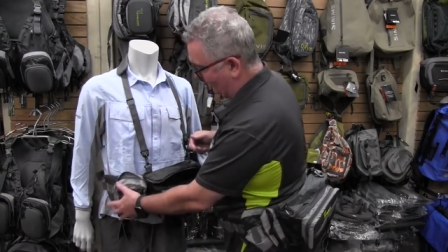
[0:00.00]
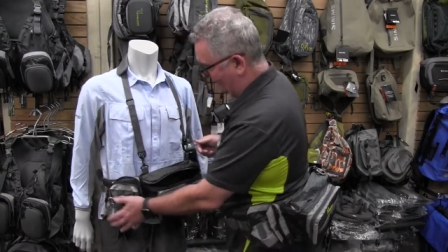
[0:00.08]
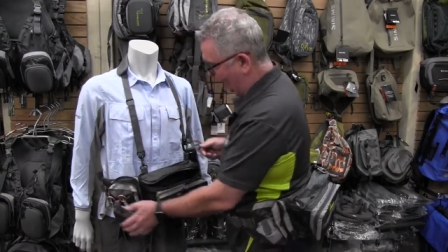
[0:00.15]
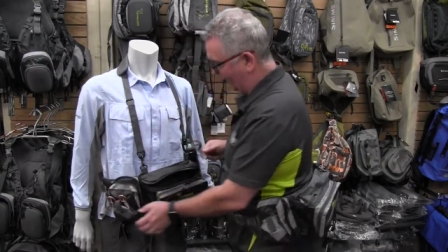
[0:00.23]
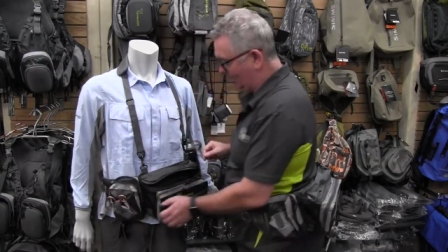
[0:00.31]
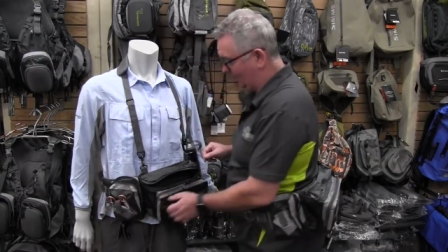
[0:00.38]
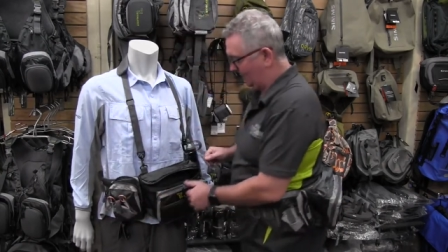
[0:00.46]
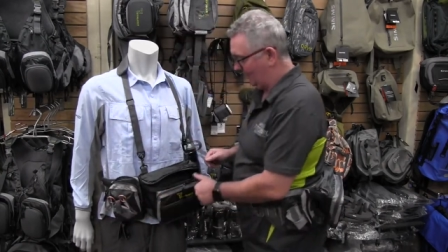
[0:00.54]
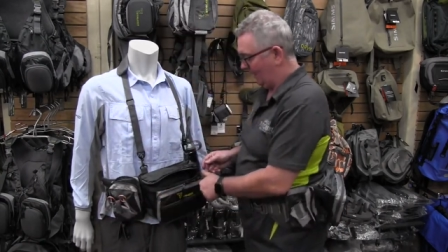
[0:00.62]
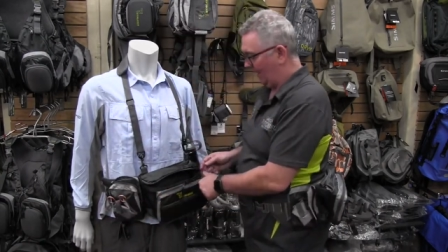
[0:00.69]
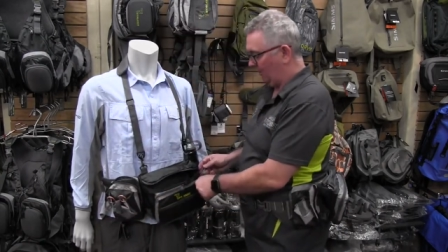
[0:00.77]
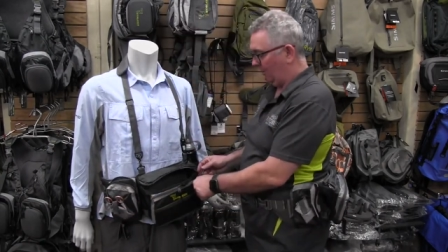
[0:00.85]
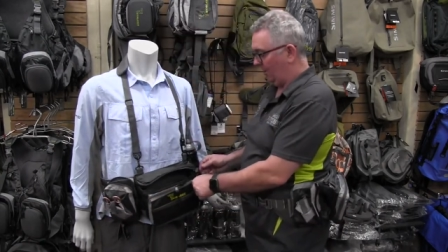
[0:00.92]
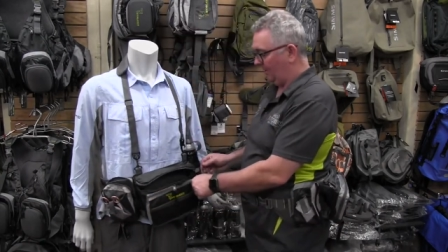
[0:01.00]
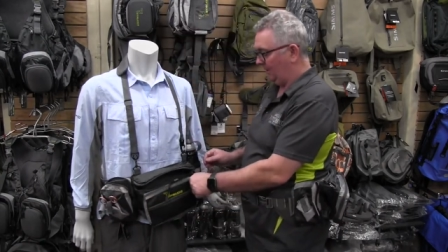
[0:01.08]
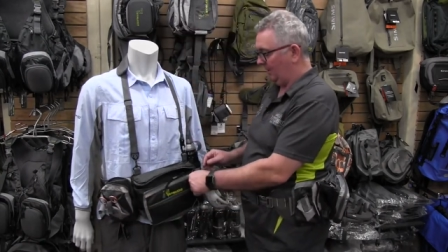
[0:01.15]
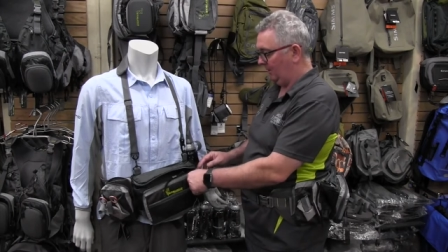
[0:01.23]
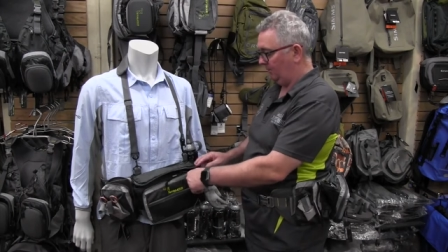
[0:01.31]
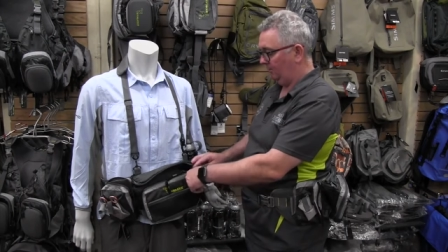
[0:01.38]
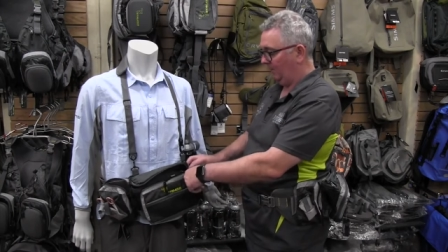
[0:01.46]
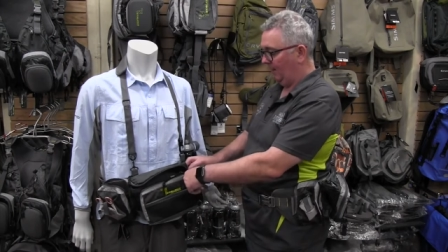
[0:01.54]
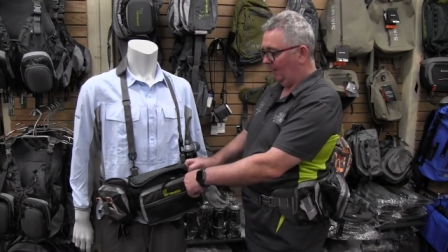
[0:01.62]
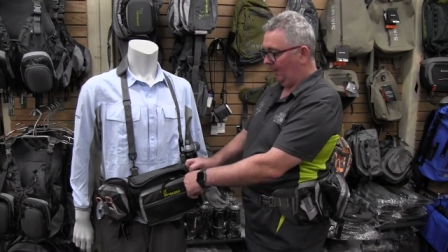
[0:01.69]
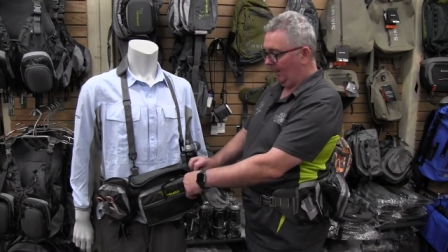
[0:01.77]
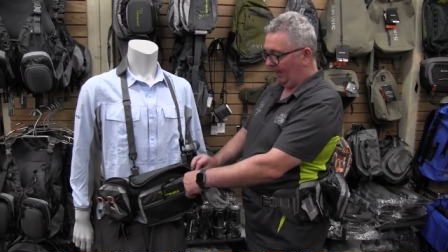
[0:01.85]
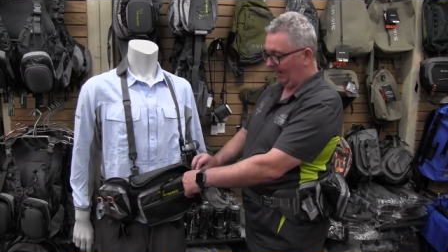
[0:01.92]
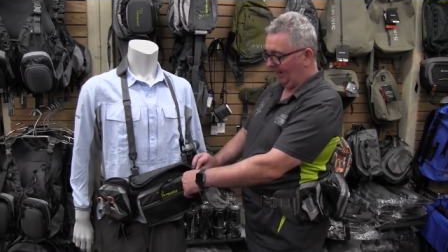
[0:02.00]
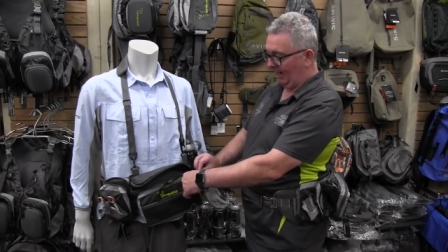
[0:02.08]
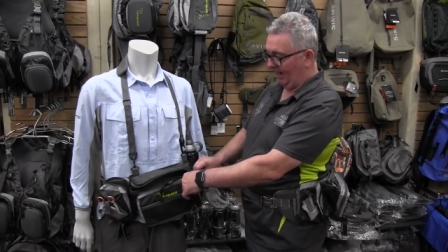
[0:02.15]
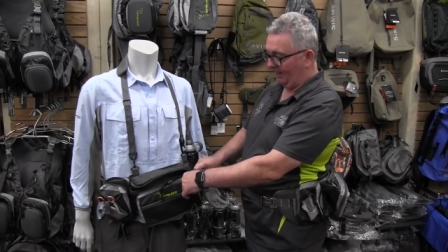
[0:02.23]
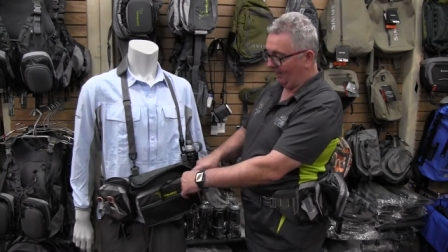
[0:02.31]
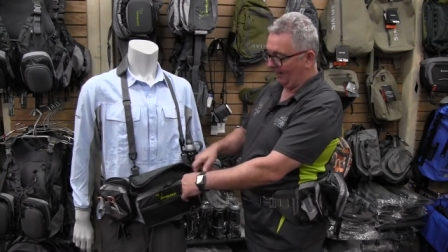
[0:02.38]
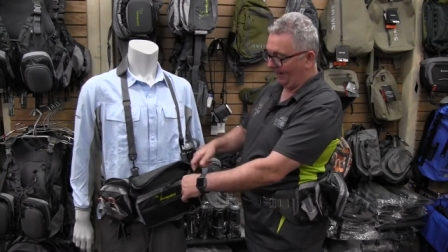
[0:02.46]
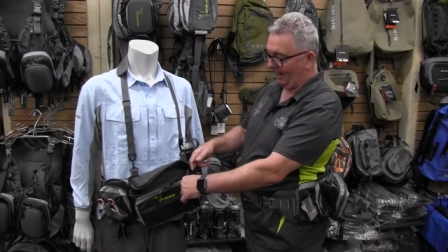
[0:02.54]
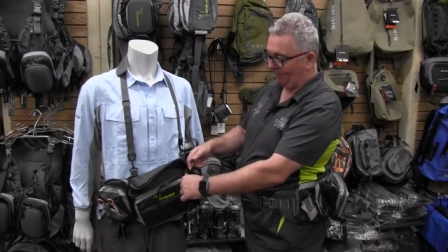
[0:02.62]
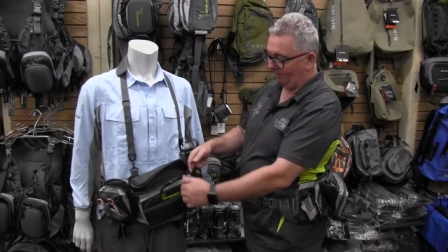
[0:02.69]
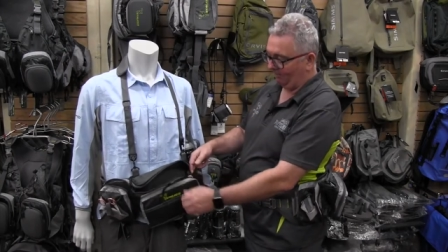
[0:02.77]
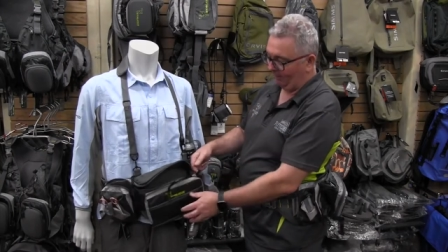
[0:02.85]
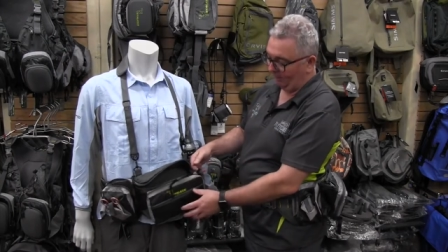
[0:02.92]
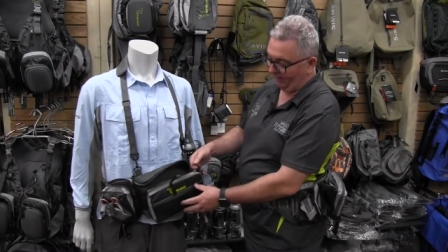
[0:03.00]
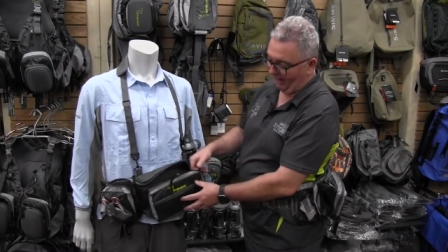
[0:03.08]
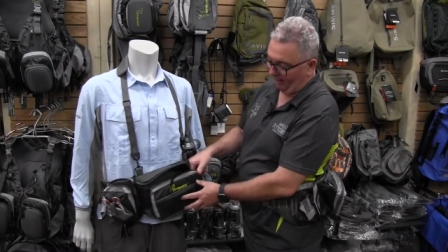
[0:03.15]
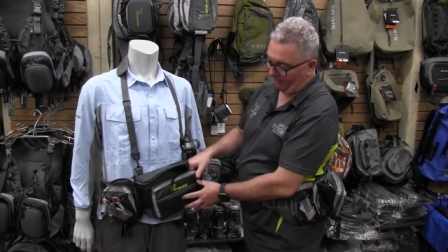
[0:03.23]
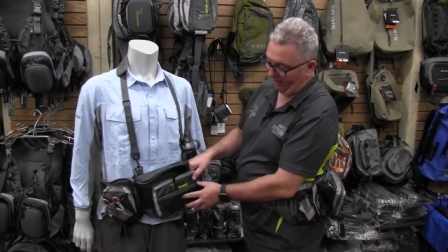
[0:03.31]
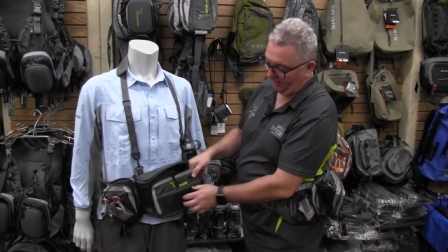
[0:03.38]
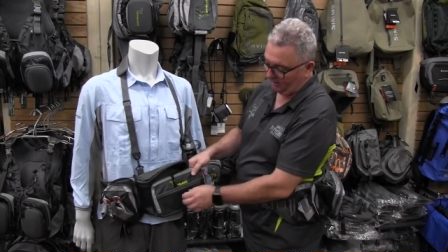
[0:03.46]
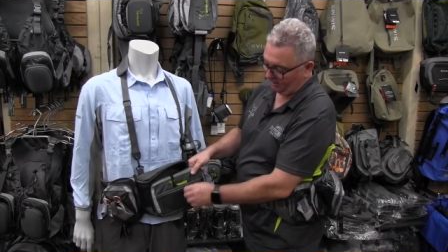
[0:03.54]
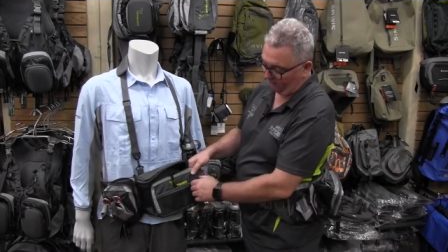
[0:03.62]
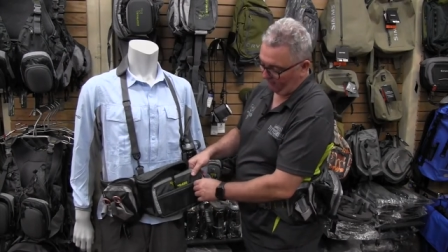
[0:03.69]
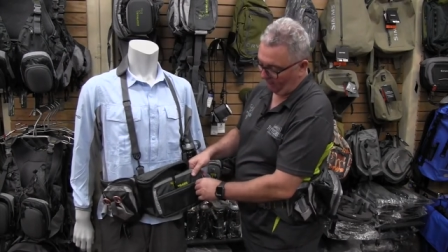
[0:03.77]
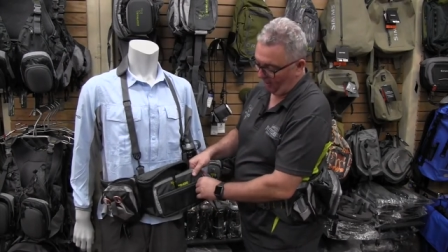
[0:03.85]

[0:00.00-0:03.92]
the zingers are ideal. Uh, and then a couple of little areas.